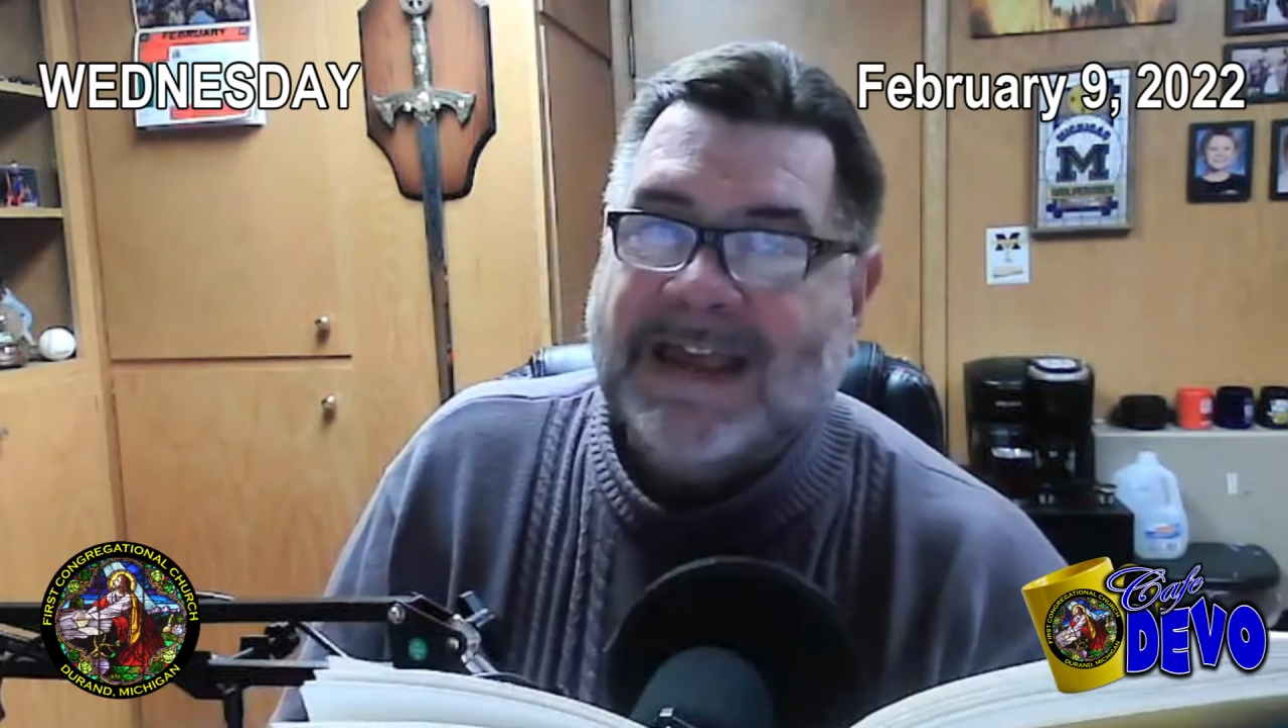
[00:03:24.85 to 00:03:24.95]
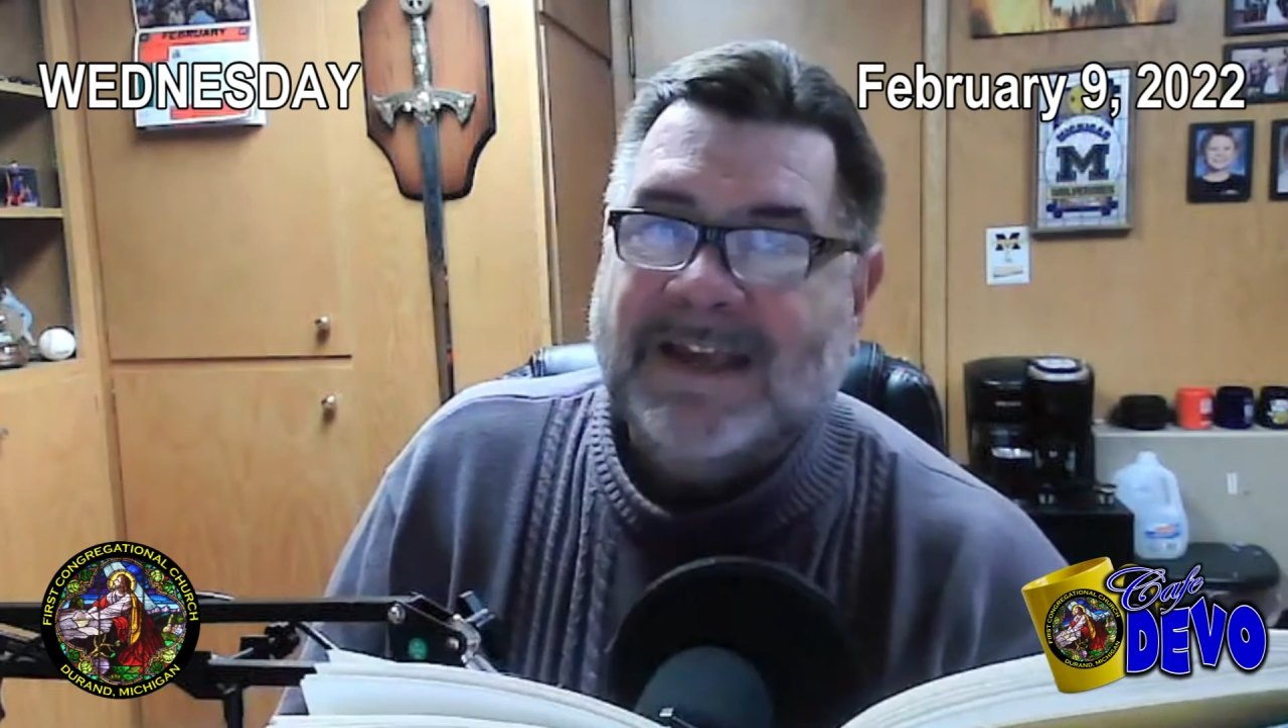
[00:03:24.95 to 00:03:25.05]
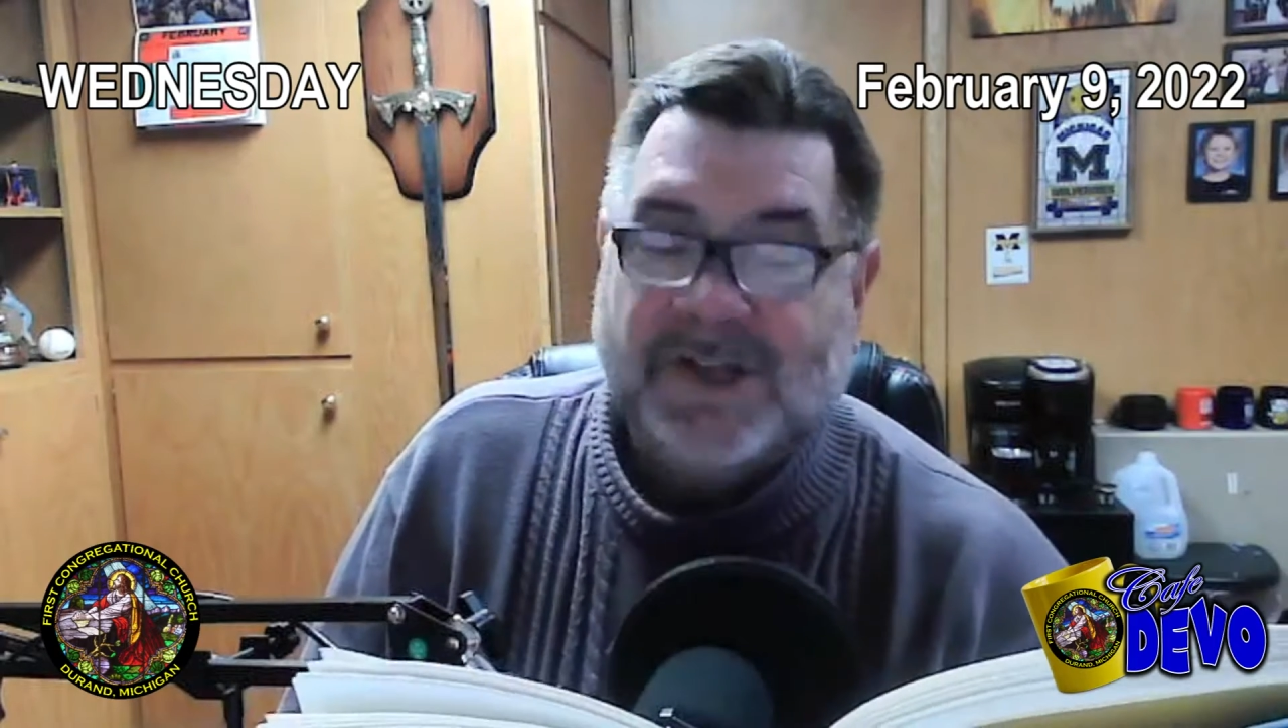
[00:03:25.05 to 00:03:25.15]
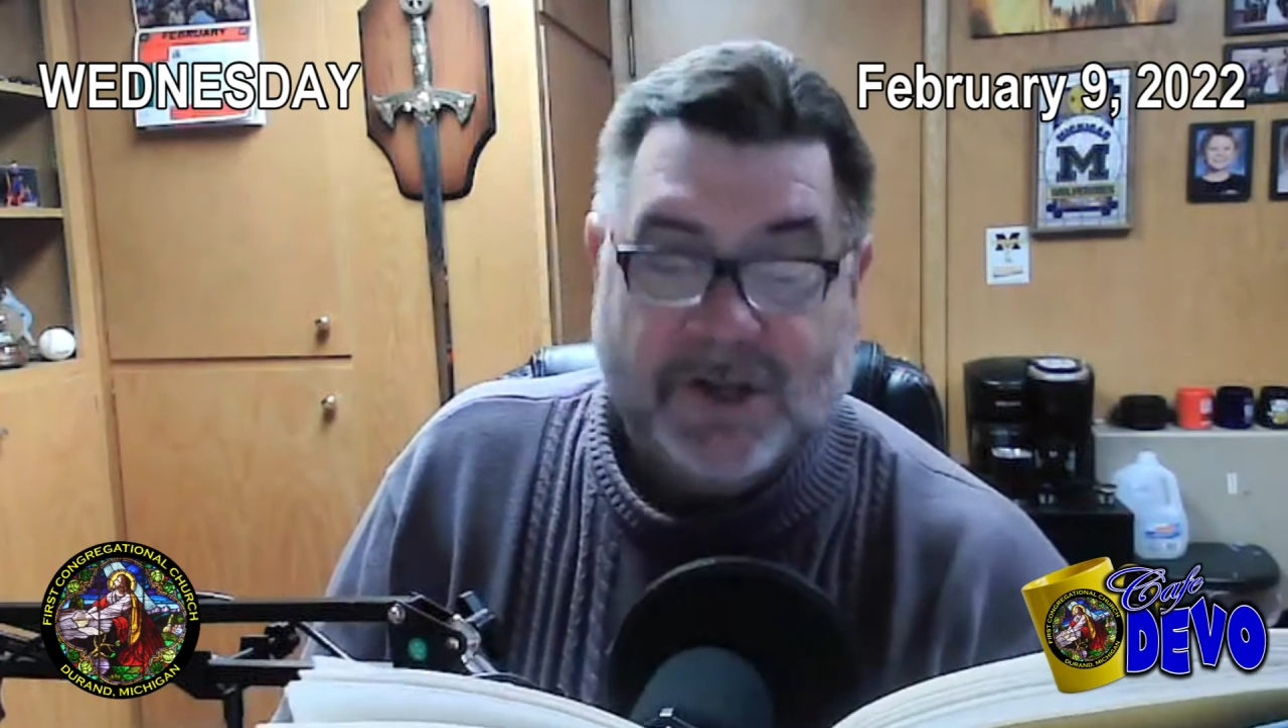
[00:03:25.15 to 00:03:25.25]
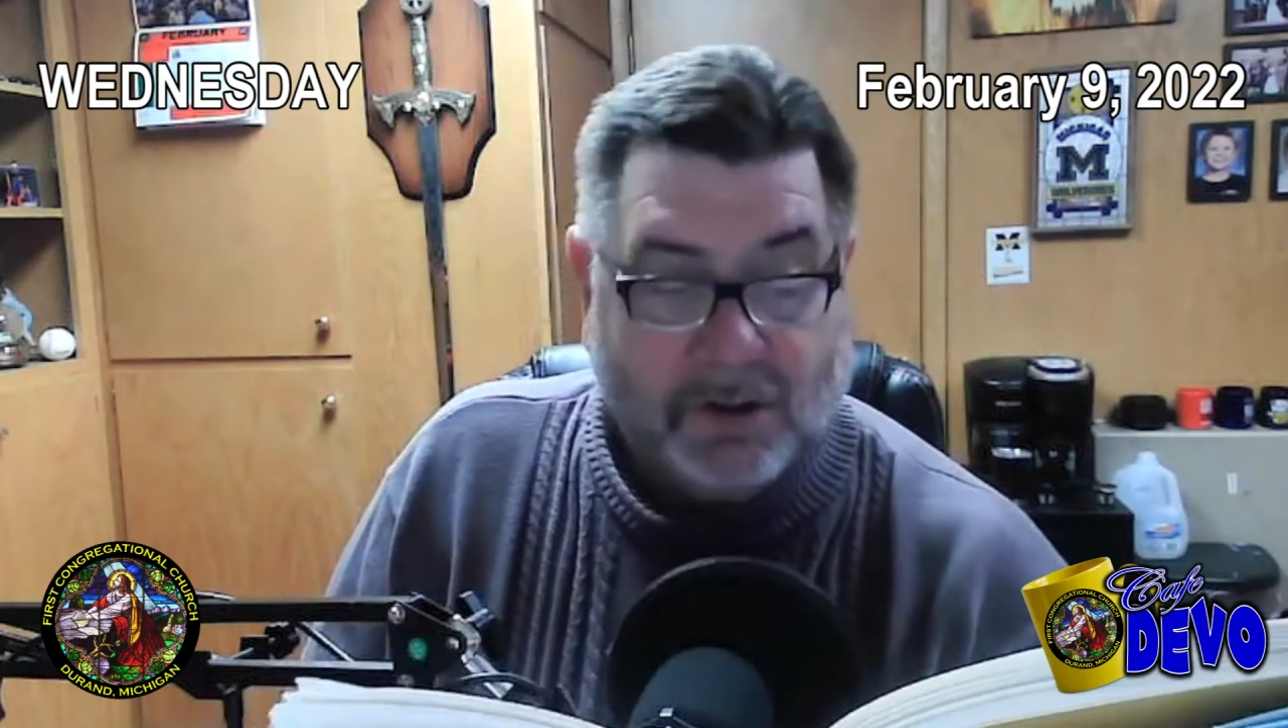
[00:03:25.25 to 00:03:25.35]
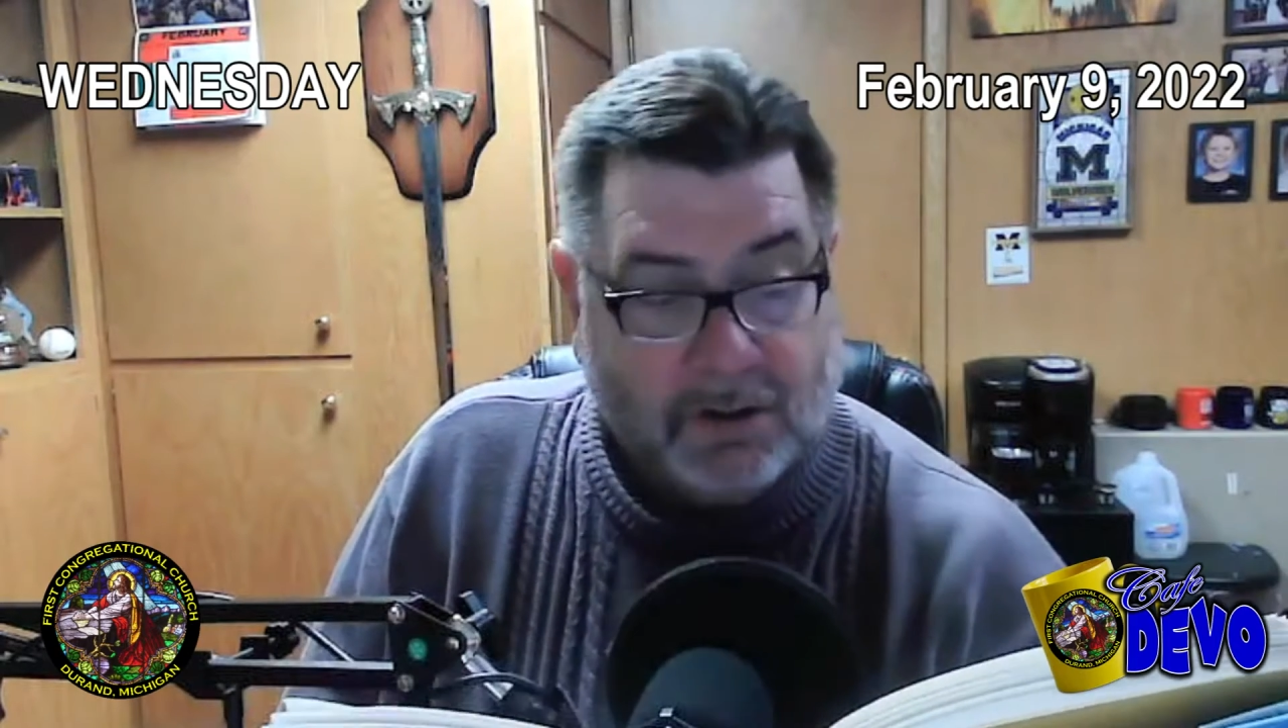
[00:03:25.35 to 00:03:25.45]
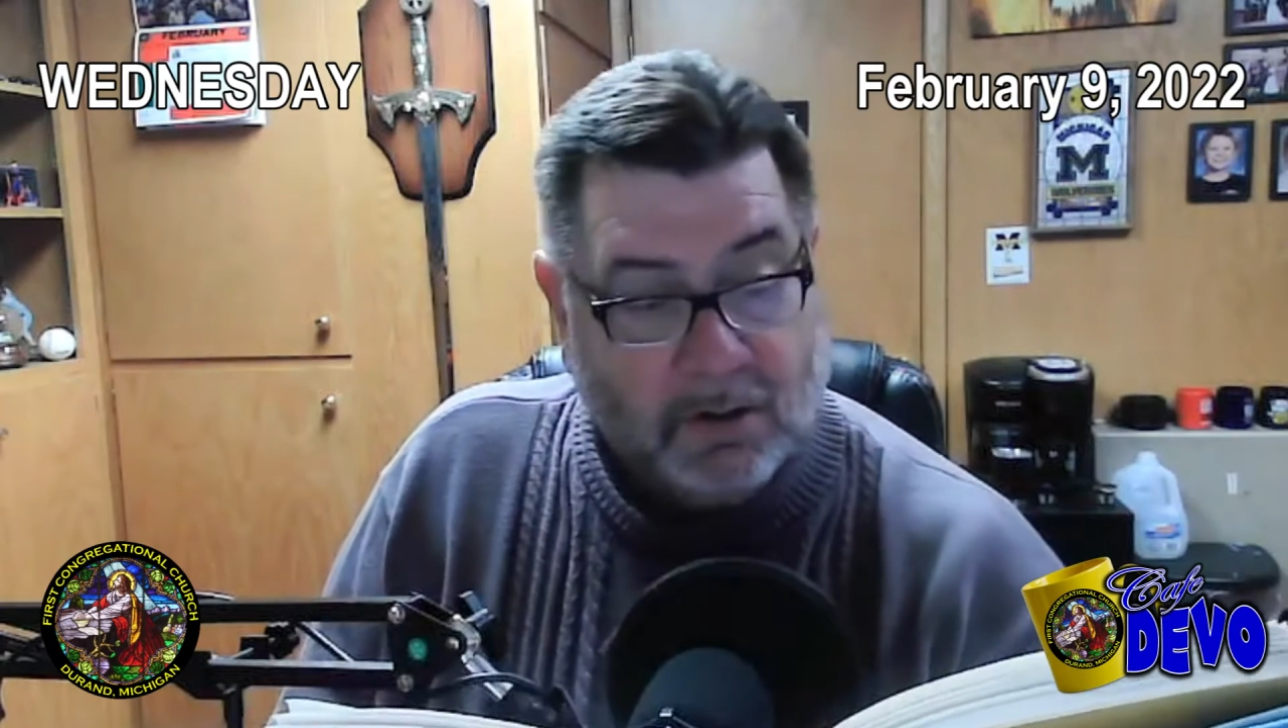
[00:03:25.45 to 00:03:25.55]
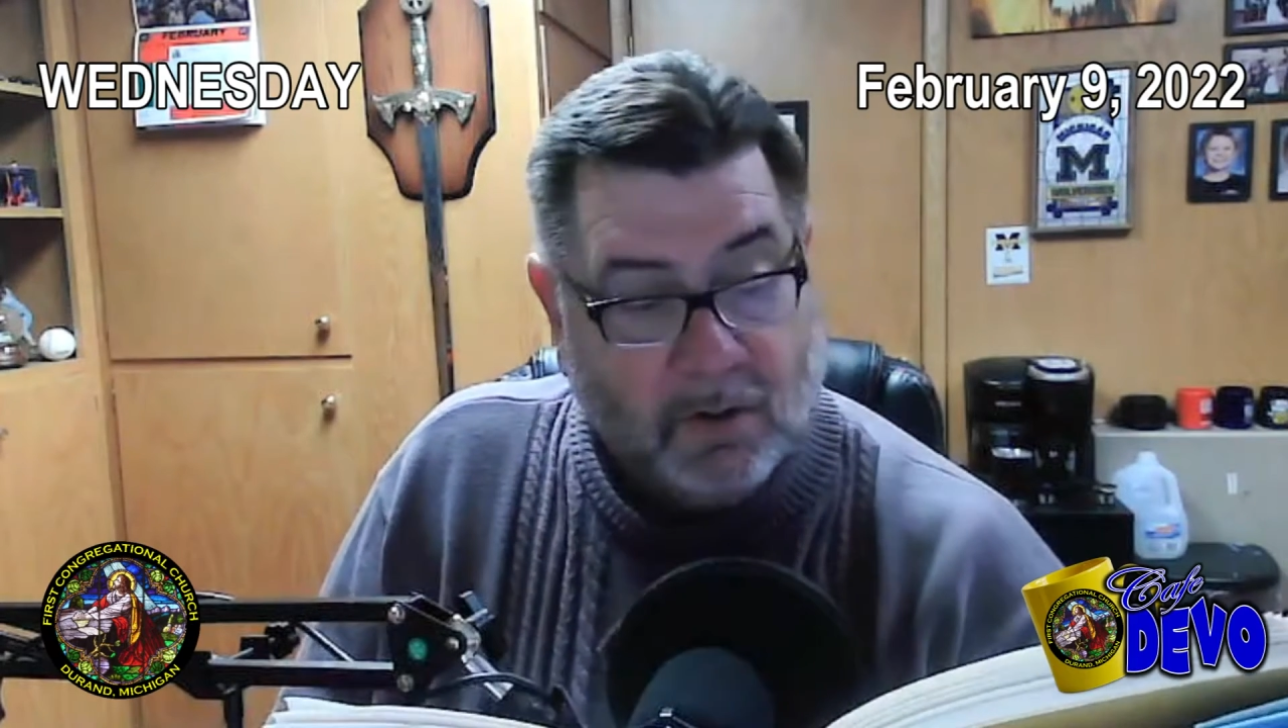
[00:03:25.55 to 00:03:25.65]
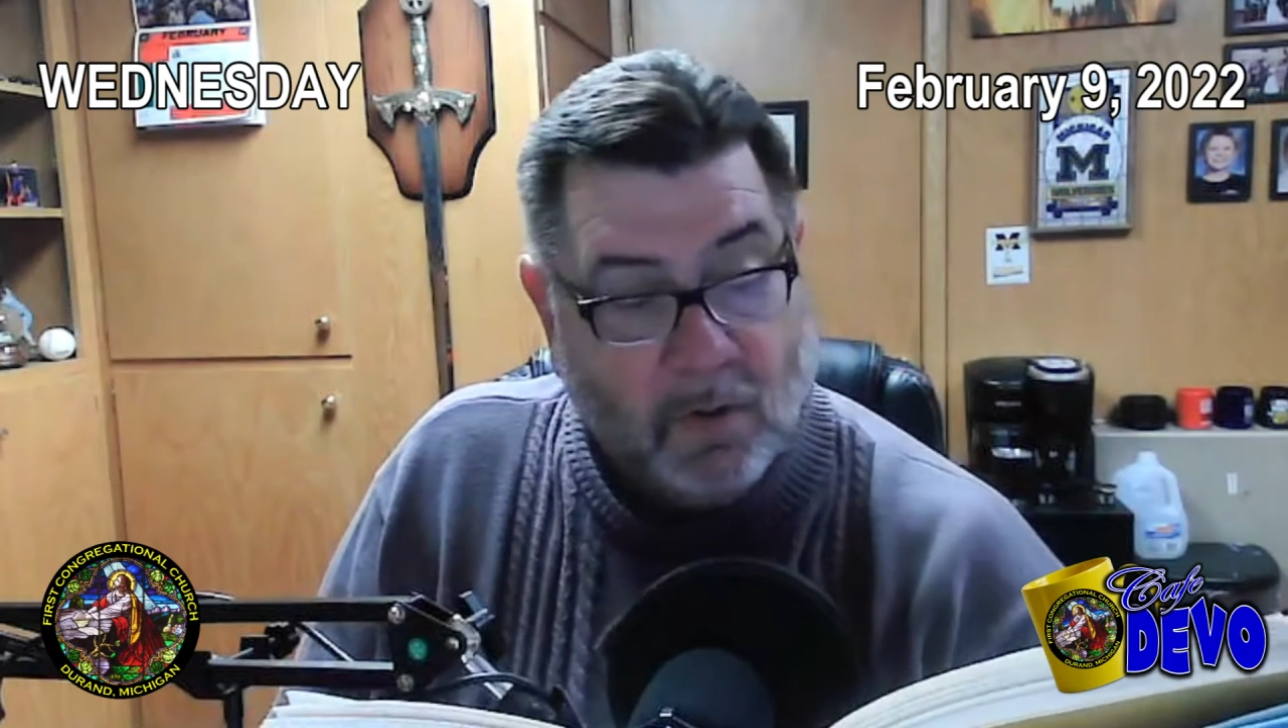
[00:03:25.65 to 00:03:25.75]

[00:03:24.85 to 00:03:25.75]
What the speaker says: easier